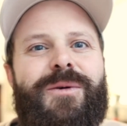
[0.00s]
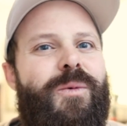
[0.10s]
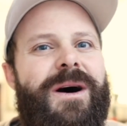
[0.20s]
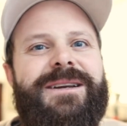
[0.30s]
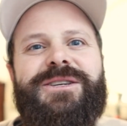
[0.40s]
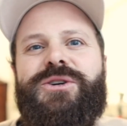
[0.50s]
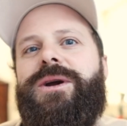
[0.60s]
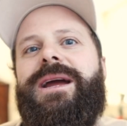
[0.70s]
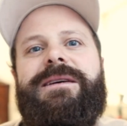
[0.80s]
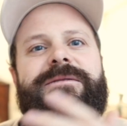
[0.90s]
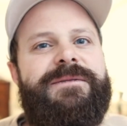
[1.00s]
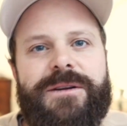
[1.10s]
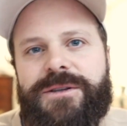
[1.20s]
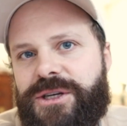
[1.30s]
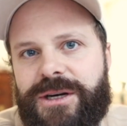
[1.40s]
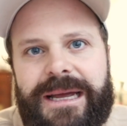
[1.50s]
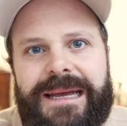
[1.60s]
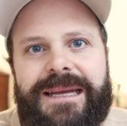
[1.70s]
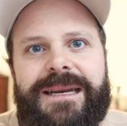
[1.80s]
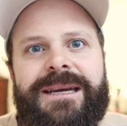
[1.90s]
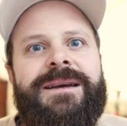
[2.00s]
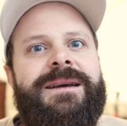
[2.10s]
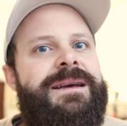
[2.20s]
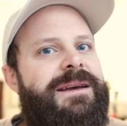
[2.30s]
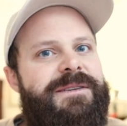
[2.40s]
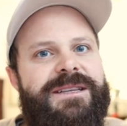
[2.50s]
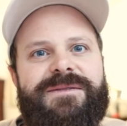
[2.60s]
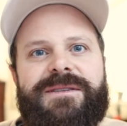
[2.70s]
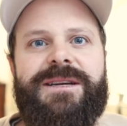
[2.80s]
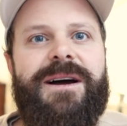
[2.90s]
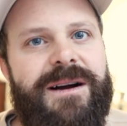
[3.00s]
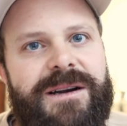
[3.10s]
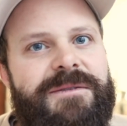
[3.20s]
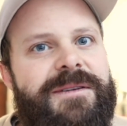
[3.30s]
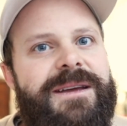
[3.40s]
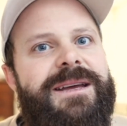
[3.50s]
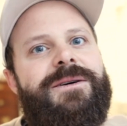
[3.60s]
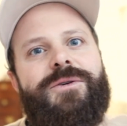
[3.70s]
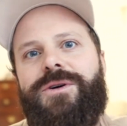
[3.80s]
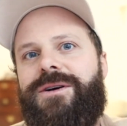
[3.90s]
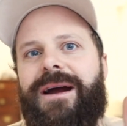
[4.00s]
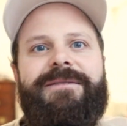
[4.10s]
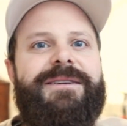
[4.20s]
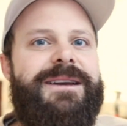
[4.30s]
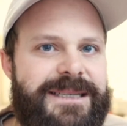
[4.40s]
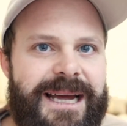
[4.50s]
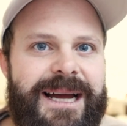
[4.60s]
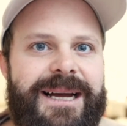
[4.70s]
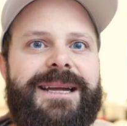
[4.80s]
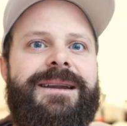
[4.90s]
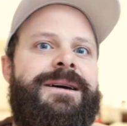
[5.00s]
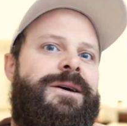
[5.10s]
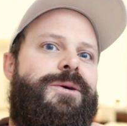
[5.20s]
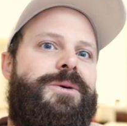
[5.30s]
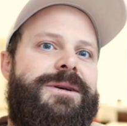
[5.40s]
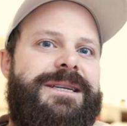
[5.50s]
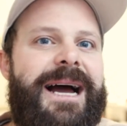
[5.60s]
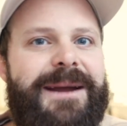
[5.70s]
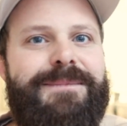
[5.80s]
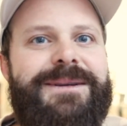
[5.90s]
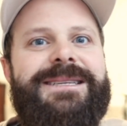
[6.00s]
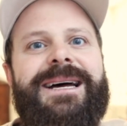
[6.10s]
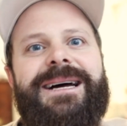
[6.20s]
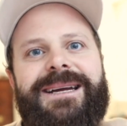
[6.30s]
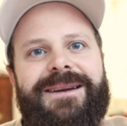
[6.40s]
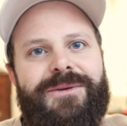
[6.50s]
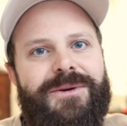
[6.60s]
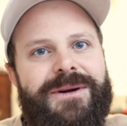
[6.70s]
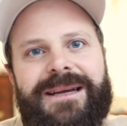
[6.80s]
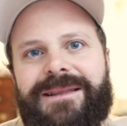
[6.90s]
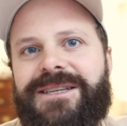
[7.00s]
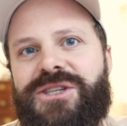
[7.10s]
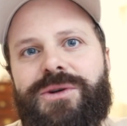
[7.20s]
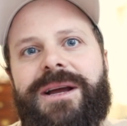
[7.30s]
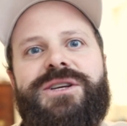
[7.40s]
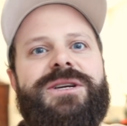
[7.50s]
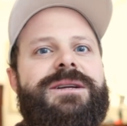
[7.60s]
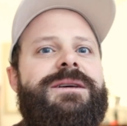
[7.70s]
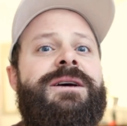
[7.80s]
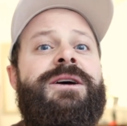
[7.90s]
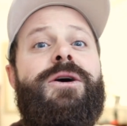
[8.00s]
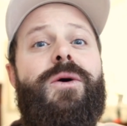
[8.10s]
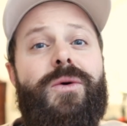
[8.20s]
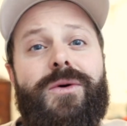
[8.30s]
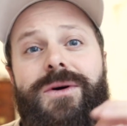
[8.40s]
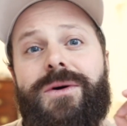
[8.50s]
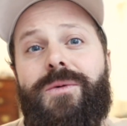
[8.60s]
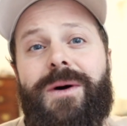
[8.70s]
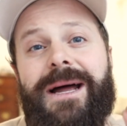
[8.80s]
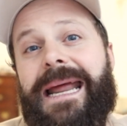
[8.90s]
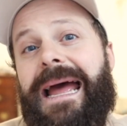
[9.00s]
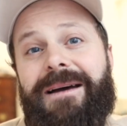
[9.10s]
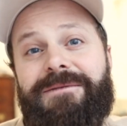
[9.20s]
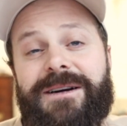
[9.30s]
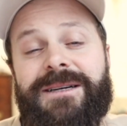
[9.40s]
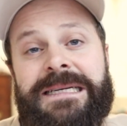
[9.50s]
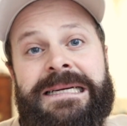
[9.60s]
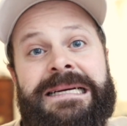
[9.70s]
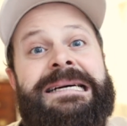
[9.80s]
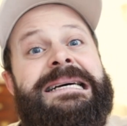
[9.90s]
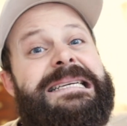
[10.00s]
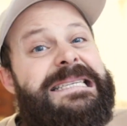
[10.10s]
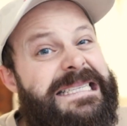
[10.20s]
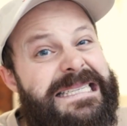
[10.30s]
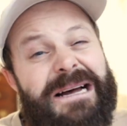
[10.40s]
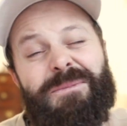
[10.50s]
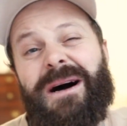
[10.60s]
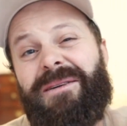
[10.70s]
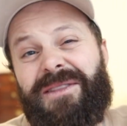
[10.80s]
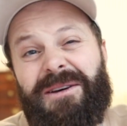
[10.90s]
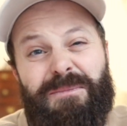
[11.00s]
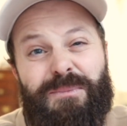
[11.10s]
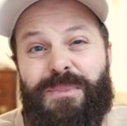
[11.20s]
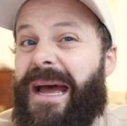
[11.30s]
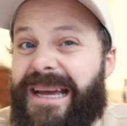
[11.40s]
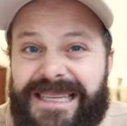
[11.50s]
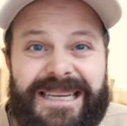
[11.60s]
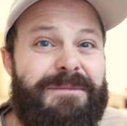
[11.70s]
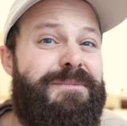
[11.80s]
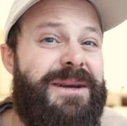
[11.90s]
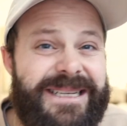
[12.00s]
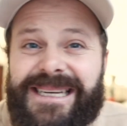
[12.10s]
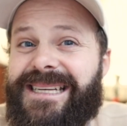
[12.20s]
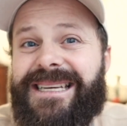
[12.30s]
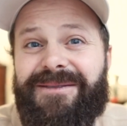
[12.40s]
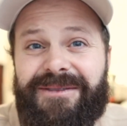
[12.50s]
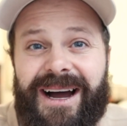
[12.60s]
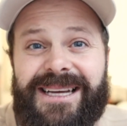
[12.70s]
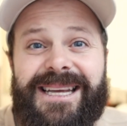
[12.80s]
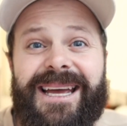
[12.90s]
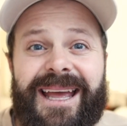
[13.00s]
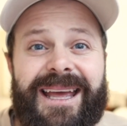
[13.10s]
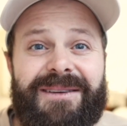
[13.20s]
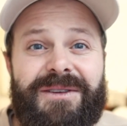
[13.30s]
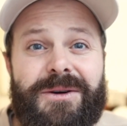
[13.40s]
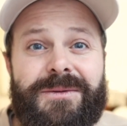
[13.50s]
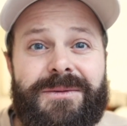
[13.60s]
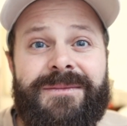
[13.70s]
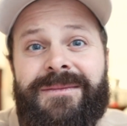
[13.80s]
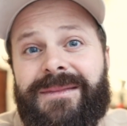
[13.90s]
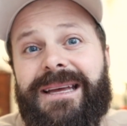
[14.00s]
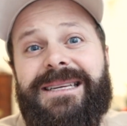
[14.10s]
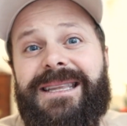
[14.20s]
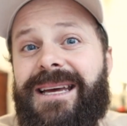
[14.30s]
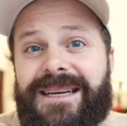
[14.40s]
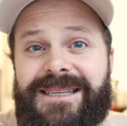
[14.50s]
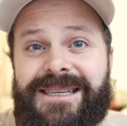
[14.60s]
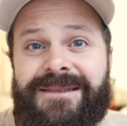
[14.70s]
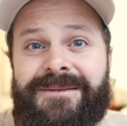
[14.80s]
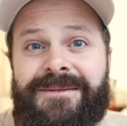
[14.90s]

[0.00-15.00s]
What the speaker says: what creative field you're in, if it's photography or graphic design or type design or illustration or whatever. Some of the best business advice I can give you is this: